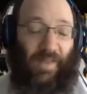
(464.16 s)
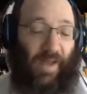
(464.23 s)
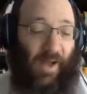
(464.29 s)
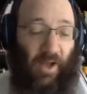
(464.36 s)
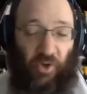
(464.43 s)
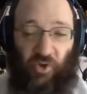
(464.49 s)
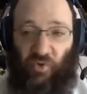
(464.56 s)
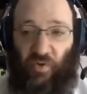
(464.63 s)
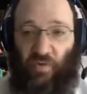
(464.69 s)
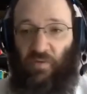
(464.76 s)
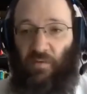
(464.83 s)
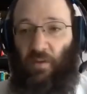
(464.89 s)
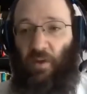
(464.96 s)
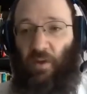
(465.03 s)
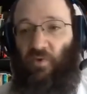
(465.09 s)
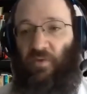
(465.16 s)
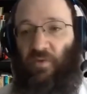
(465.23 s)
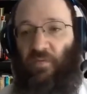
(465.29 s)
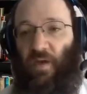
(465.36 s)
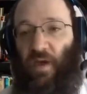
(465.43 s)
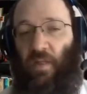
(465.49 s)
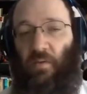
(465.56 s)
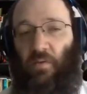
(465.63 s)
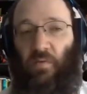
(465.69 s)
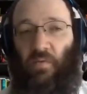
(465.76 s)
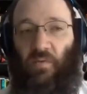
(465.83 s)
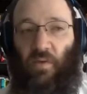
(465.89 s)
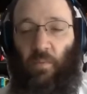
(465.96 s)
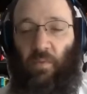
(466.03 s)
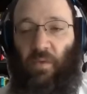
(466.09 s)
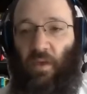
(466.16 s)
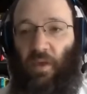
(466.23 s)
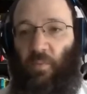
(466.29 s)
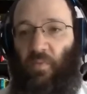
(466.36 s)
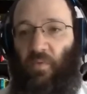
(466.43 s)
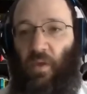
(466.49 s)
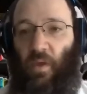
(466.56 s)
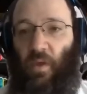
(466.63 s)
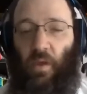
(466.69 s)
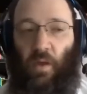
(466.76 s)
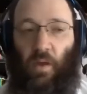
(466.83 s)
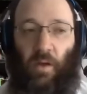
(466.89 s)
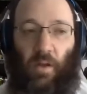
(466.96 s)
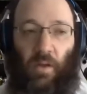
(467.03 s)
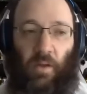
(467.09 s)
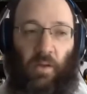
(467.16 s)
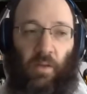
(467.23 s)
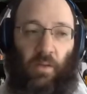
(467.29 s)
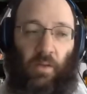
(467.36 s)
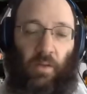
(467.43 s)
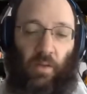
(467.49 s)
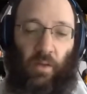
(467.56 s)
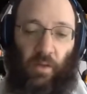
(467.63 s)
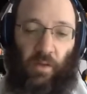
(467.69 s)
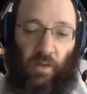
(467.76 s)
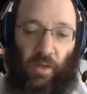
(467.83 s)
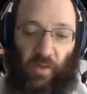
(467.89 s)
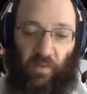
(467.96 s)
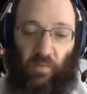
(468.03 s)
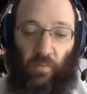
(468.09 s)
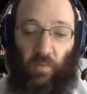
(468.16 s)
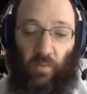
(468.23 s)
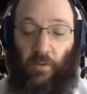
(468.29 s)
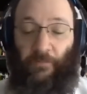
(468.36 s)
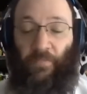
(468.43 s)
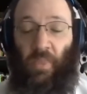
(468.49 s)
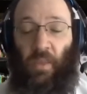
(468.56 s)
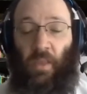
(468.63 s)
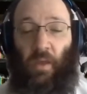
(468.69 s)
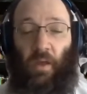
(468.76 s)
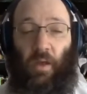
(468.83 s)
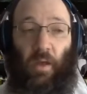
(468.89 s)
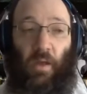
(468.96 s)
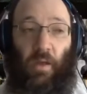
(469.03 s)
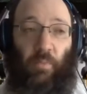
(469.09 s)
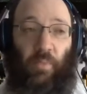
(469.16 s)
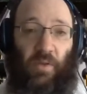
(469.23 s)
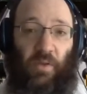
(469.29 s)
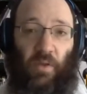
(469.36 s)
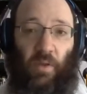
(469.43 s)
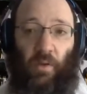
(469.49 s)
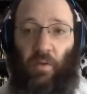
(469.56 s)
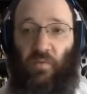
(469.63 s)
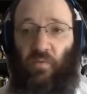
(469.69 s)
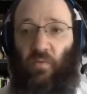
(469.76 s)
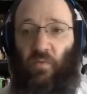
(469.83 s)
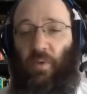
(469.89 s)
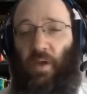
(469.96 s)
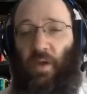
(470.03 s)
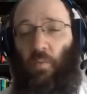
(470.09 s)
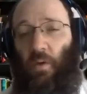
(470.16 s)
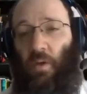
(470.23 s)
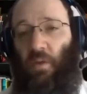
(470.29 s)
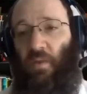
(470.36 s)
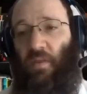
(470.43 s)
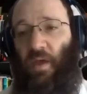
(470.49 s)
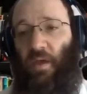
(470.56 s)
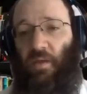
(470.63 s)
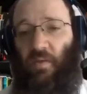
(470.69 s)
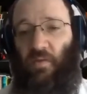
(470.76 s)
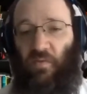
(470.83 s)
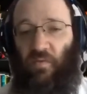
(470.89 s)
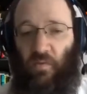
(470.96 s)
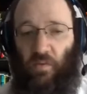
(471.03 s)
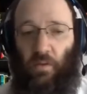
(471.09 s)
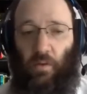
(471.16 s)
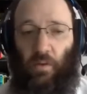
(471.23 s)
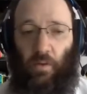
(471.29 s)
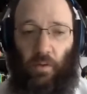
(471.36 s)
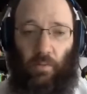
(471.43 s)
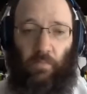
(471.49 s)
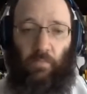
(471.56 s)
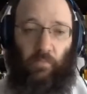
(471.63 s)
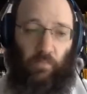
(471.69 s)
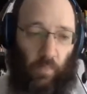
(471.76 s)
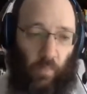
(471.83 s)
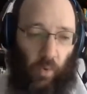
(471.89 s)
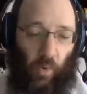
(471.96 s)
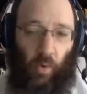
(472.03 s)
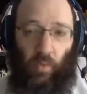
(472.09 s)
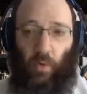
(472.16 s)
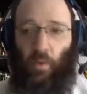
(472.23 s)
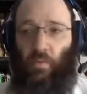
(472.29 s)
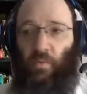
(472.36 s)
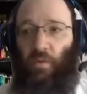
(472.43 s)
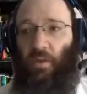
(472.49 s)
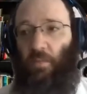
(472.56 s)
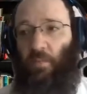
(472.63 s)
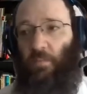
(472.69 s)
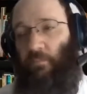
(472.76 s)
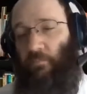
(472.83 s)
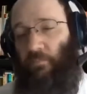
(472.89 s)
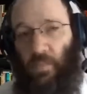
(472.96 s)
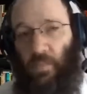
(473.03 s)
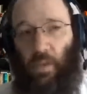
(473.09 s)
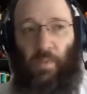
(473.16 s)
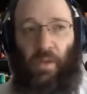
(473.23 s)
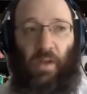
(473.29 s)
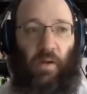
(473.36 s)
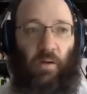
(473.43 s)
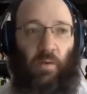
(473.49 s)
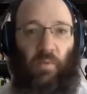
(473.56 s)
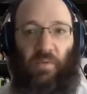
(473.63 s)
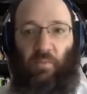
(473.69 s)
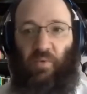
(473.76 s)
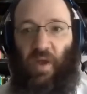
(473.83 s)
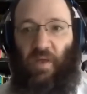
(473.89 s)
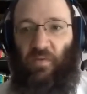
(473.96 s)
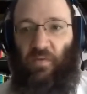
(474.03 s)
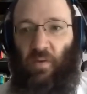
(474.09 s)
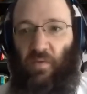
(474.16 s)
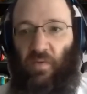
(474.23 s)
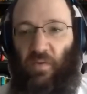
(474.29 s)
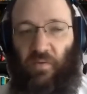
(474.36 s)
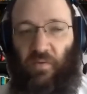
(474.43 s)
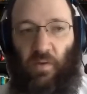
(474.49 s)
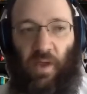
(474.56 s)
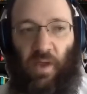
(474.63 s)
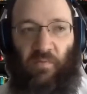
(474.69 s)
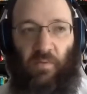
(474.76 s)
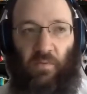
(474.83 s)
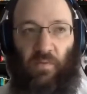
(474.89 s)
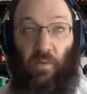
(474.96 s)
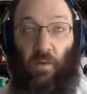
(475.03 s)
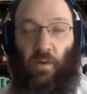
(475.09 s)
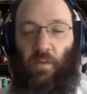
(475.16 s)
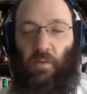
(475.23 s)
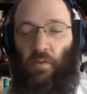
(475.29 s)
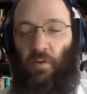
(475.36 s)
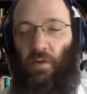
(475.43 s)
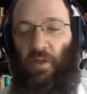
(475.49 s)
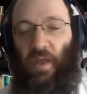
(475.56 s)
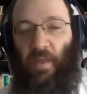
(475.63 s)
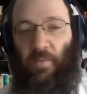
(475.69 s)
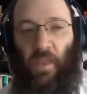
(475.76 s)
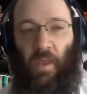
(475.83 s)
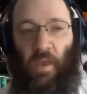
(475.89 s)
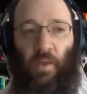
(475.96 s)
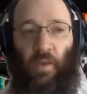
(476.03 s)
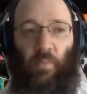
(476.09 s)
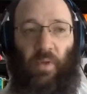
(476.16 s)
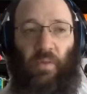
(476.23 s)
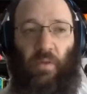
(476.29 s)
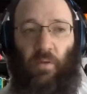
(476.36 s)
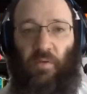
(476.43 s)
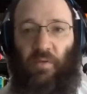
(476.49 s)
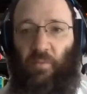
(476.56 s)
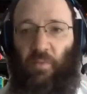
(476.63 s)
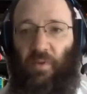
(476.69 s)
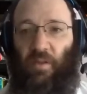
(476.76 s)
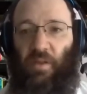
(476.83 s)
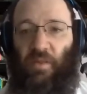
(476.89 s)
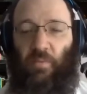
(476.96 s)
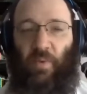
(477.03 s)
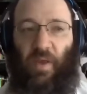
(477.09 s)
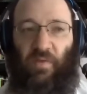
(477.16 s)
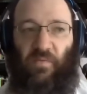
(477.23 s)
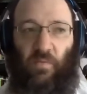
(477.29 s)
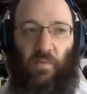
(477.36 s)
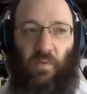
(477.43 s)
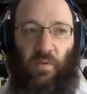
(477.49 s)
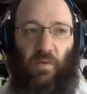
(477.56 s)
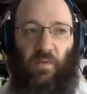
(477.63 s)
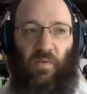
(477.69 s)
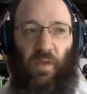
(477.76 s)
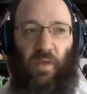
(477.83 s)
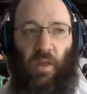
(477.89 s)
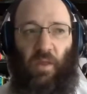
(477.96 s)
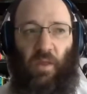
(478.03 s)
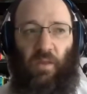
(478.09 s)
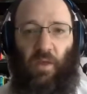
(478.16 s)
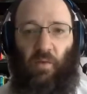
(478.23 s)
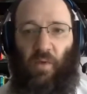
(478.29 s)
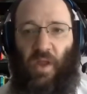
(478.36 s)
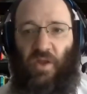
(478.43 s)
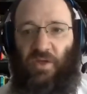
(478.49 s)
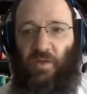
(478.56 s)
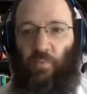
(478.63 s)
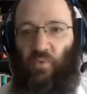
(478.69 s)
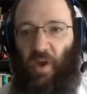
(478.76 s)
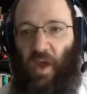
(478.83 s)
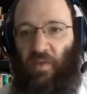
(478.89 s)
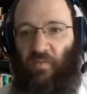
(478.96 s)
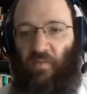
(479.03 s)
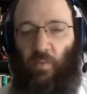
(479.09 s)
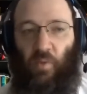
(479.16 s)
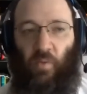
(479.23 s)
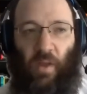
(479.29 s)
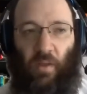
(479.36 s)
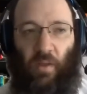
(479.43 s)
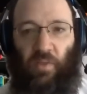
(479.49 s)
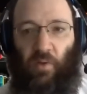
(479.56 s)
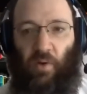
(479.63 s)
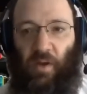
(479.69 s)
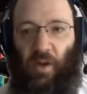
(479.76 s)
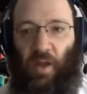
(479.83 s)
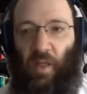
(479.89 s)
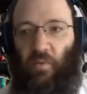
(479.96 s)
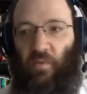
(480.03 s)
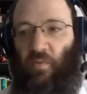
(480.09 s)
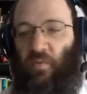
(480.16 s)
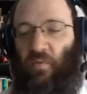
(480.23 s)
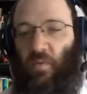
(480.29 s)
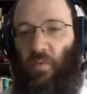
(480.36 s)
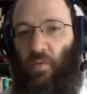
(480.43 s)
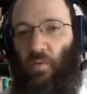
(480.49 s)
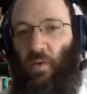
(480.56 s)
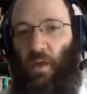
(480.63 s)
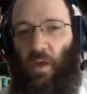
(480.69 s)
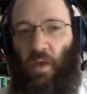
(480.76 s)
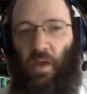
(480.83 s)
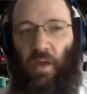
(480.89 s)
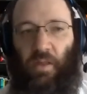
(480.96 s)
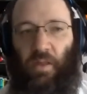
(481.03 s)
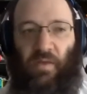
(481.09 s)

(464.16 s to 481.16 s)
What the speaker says: hundreds and hundreds of dollars sometimes on an esrog, but you can also buy one that is only. I mean, I don't know what the prices are this year. I haven't started to look yet, but typically the past few years they range in price from around $30 or so, at